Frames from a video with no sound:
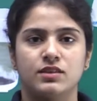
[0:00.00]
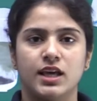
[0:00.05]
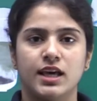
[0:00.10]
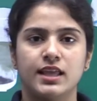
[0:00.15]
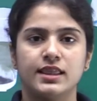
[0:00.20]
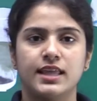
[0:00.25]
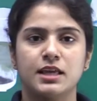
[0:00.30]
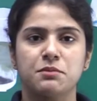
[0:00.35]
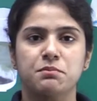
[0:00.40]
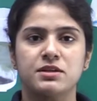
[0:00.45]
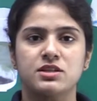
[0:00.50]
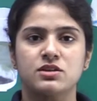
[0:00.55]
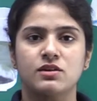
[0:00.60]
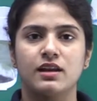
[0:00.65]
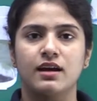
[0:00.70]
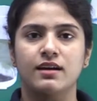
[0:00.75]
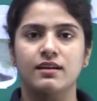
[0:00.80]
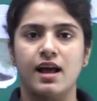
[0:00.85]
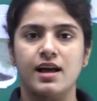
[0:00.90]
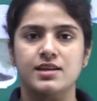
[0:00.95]
In that
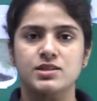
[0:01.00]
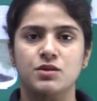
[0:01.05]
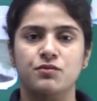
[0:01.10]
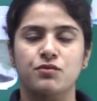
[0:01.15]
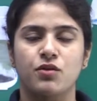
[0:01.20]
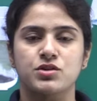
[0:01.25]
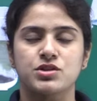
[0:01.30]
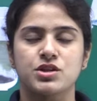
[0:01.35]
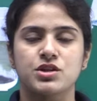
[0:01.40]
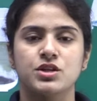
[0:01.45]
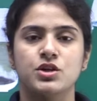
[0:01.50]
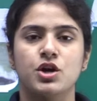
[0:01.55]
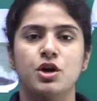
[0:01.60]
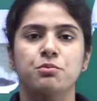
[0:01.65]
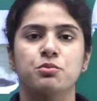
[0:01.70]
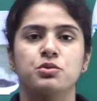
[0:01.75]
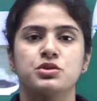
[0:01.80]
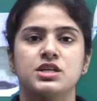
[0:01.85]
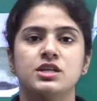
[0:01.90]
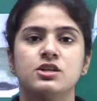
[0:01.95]
particular glass of water, you
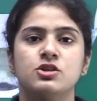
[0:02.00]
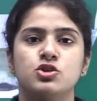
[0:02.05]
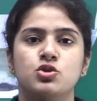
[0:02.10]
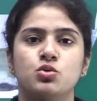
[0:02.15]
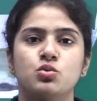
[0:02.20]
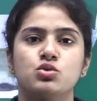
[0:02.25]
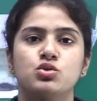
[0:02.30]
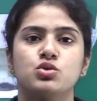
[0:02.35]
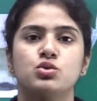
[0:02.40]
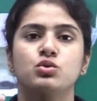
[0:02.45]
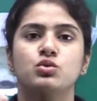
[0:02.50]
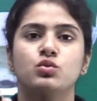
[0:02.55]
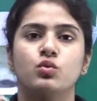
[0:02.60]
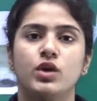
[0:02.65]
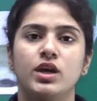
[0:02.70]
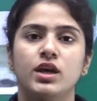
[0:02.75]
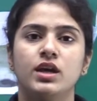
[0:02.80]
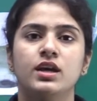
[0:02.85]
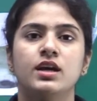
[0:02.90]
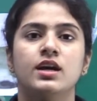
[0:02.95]
are putting 2 to
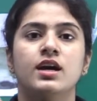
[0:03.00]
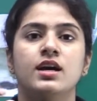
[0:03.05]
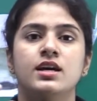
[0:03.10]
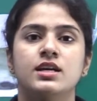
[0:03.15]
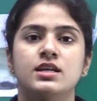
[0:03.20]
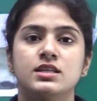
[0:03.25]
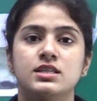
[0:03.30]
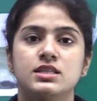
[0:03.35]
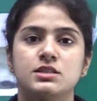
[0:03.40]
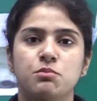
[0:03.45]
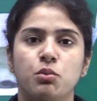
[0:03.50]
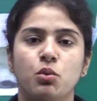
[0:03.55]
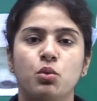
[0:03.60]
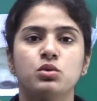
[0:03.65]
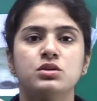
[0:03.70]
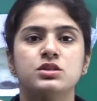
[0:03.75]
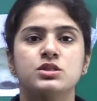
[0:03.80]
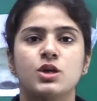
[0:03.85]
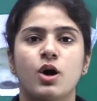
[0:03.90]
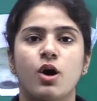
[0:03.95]
3
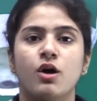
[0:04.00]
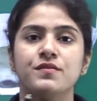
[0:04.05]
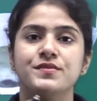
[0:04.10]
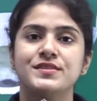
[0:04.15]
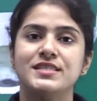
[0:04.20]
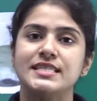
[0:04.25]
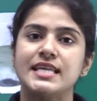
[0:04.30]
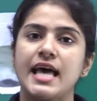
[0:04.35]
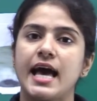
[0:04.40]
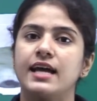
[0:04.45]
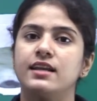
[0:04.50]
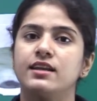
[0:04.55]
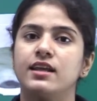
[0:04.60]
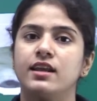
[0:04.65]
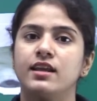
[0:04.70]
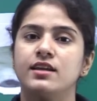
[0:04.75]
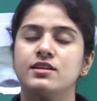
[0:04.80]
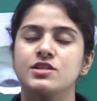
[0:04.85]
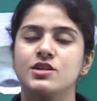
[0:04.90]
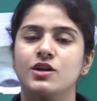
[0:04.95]
spoons of sand
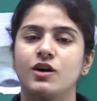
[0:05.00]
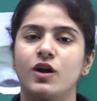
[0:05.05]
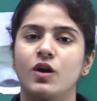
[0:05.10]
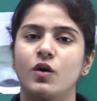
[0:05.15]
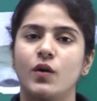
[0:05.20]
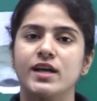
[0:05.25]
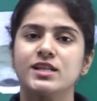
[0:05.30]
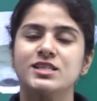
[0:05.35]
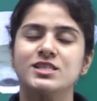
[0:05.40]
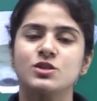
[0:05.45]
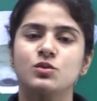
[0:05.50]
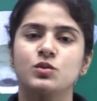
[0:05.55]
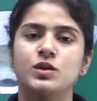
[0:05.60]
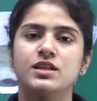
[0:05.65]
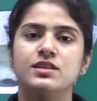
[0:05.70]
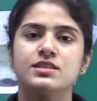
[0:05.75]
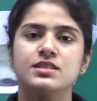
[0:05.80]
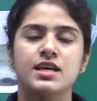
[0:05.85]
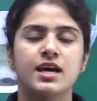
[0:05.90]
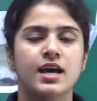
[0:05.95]
in it. Alright
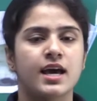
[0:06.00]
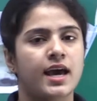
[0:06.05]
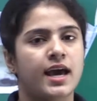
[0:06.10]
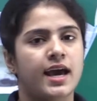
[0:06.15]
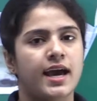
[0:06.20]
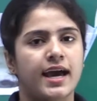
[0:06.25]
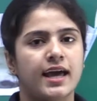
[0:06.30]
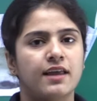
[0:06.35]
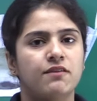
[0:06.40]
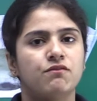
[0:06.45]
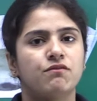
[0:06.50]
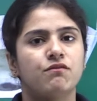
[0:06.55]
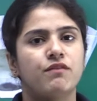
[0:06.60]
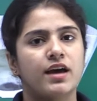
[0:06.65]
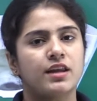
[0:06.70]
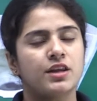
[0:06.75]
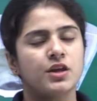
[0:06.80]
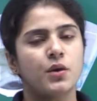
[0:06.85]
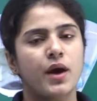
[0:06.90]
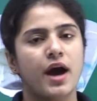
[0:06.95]
students, and
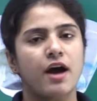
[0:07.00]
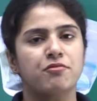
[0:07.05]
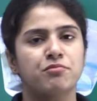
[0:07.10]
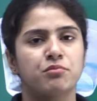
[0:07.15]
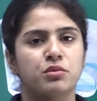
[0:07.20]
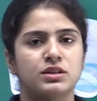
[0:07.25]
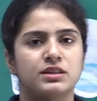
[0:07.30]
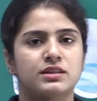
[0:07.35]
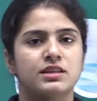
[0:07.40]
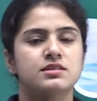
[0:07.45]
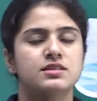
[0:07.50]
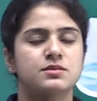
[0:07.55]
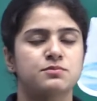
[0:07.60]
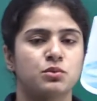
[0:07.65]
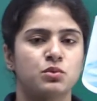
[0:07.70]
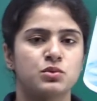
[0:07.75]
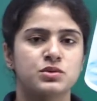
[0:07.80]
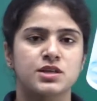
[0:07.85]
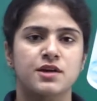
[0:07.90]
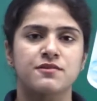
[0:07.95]
when you have put the
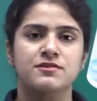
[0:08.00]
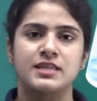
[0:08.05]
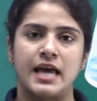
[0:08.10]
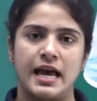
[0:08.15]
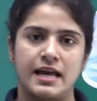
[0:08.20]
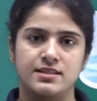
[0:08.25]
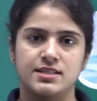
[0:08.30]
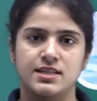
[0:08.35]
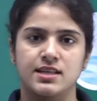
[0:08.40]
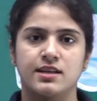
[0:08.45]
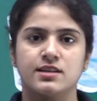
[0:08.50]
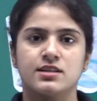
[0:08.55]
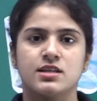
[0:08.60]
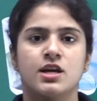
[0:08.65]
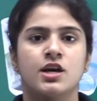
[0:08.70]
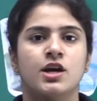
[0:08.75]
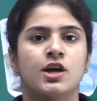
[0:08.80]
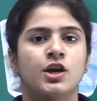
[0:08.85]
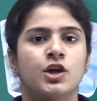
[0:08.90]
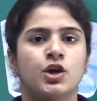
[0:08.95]
spoons of sand in it,
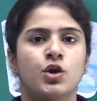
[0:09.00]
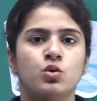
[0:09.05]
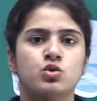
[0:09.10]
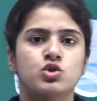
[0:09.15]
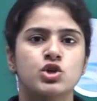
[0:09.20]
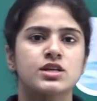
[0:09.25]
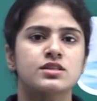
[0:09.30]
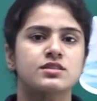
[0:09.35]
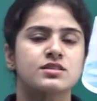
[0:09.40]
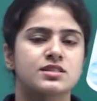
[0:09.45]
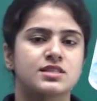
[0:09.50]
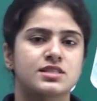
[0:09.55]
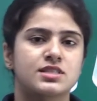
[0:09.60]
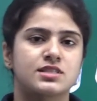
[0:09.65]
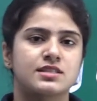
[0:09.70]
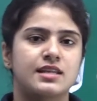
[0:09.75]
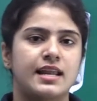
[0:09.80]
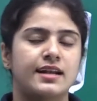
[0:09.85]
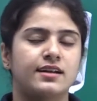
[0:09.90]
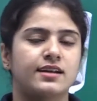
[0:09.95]
you just
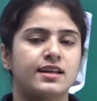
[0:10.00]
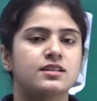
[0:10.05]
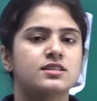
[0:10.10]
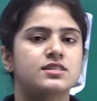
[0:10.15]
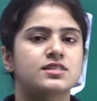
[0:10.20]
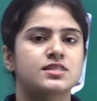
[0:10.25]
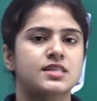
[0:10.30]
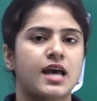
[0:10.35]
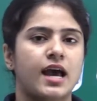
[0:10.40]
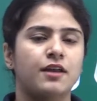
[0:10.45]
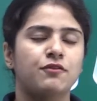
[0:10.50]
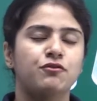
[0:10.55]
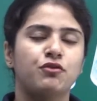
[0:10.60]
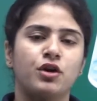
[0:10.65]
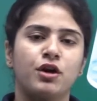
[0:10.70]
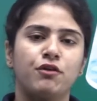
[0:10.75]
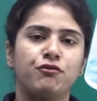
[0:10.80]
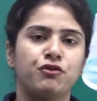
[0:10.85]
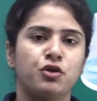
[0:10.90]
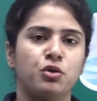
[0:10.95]
let it stand
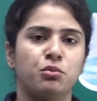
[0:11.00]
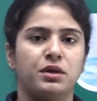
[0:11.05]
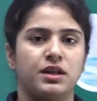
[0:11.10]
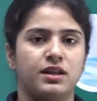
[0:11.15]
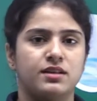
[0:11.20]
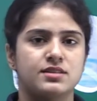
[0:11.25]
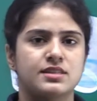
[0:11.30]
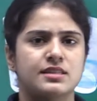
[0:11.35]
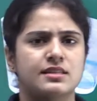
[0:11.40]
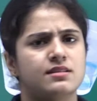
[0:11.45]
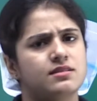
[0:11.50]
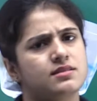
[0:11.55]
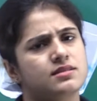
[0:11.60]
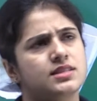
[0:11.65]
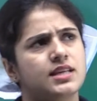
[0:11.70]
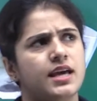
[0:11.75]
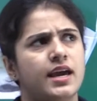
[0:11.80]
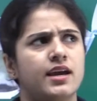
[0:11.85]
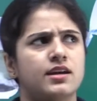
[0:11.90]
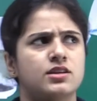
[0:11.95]
for a few minutes,
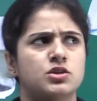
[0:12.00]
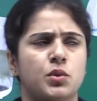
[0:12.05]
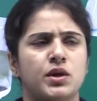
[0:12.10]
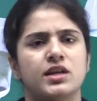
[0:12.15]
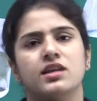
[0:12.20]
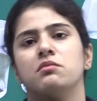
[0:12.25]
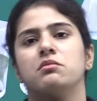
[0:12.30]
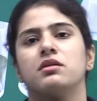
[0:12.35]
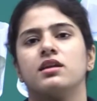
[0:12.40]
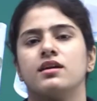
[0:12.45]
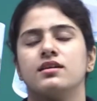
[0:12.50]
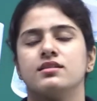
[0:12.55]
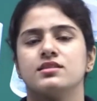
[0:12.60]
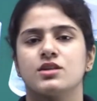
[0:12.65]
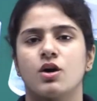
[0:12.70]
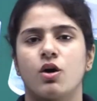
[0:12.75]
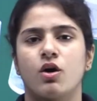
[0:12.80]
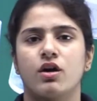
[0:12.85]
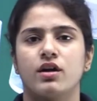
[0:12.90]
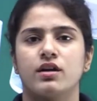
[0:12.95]
say 20
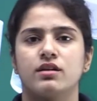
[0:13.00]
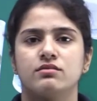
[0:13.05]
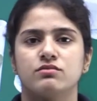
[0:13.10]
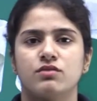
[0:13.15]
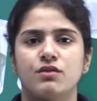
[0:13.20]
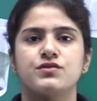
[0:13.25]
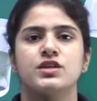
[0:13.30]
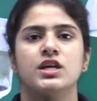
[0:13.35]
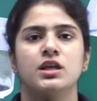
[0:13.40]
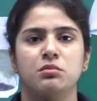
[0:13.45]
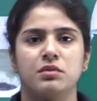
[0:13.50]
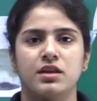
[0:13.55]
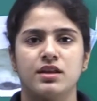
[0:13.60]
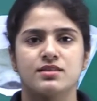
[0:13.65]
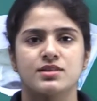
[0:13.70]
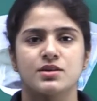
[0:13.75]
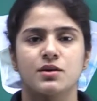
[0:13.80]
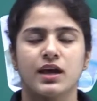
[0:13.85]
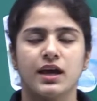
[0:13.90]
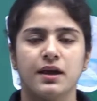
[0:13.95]
minutes or 15
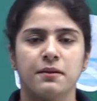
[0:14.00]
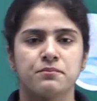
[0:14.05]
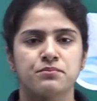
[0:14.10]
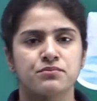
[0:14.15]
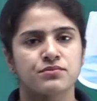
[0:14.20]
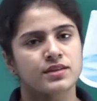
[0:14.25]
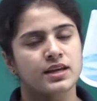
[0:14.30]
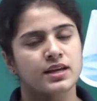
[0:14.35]
minutes, okay?